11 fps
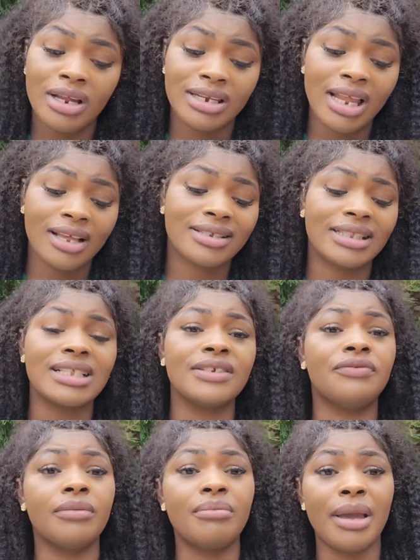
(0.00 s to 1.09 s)
Now, starting
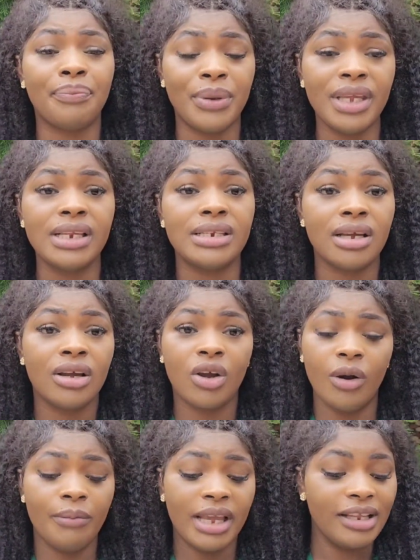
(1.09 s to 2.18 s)
from my pinned
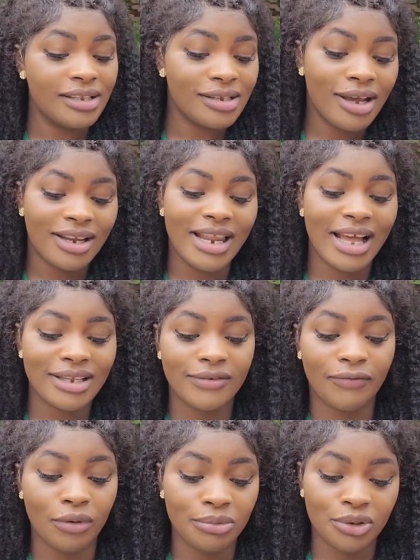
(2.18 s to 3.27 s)
comment, that's
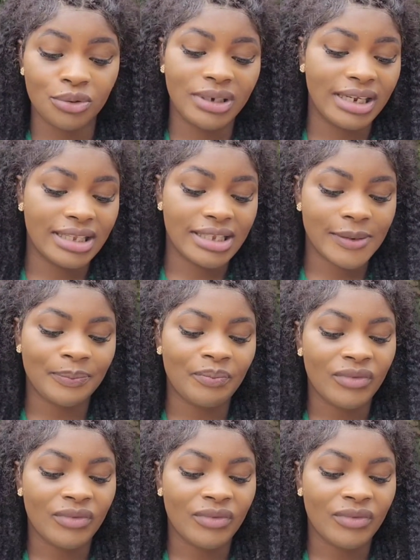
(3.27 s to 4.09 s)
from students.